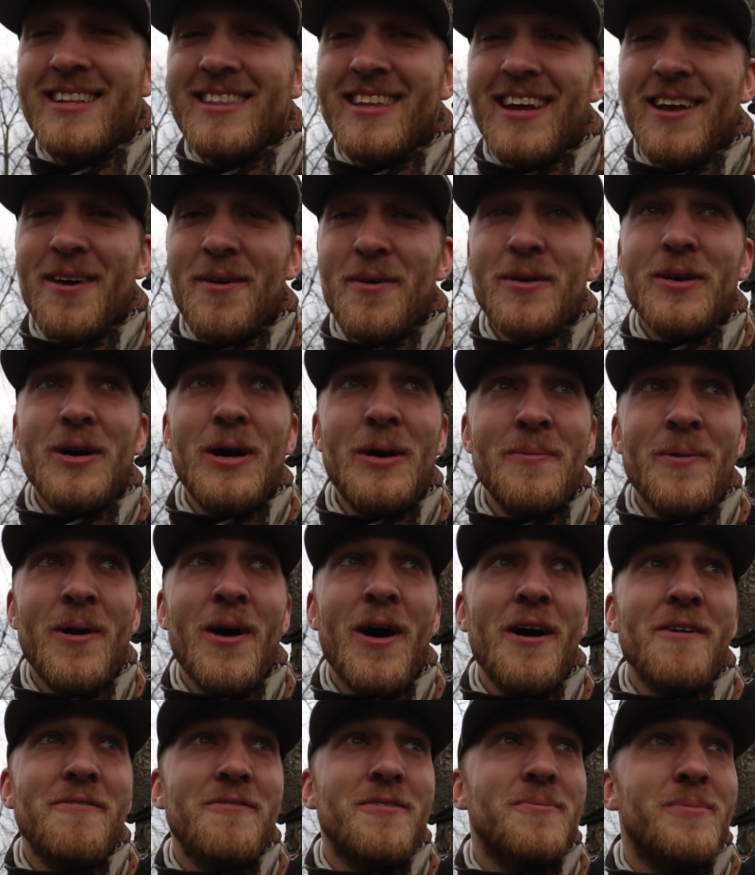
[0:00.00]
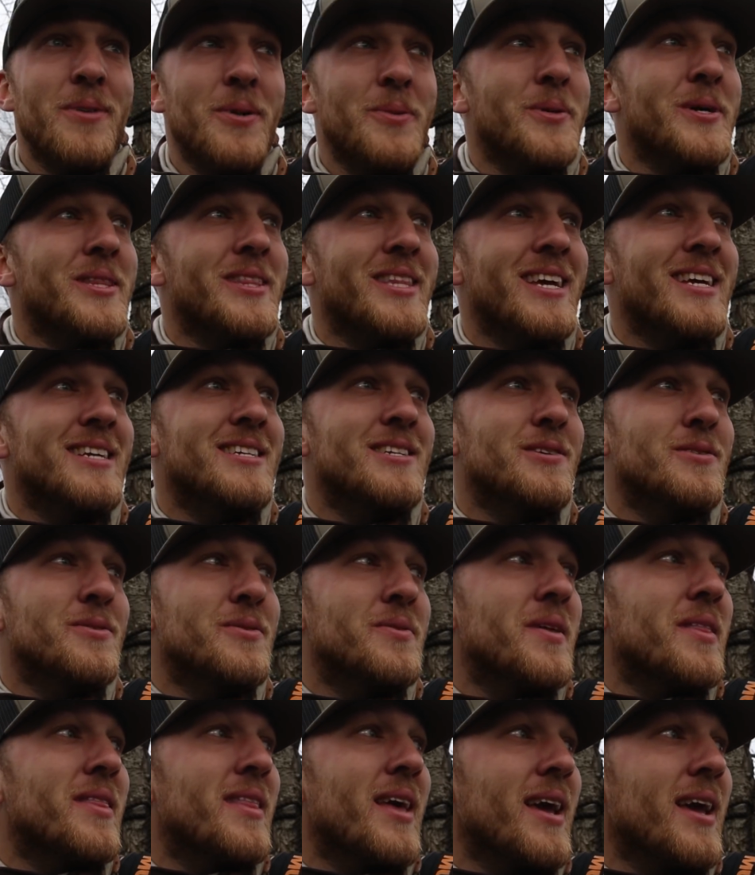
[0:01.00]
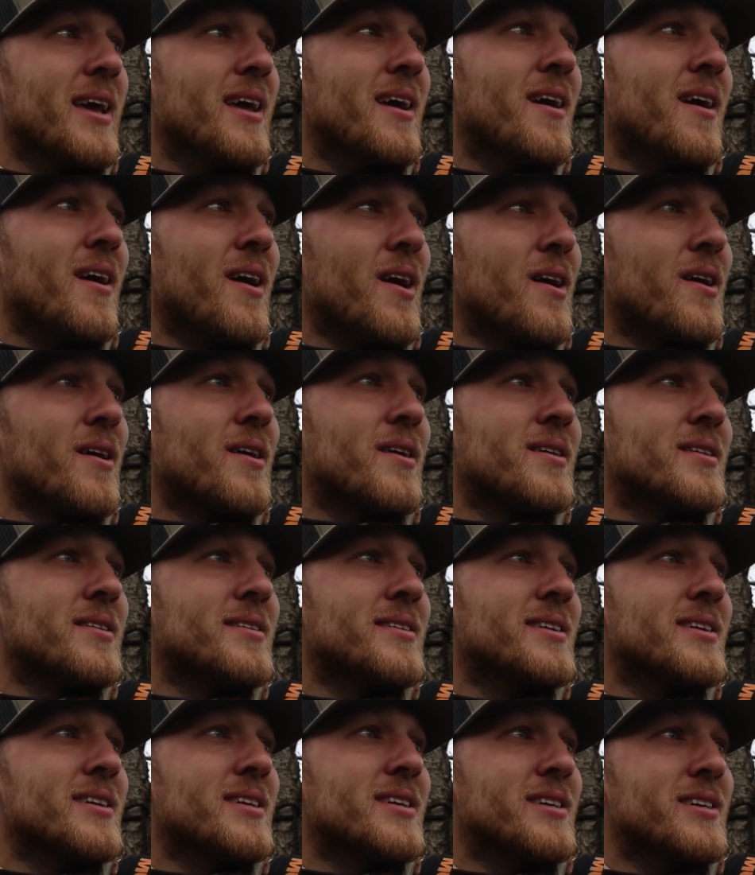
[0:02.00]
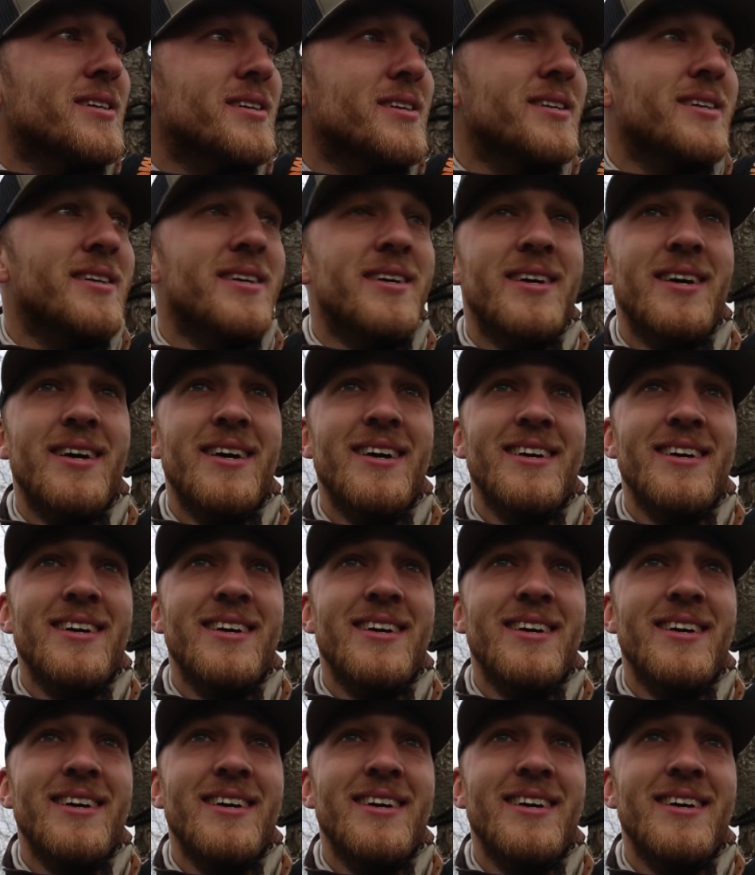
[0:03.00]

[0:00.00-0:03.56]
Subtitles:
They don't come often, but when they do, they are good.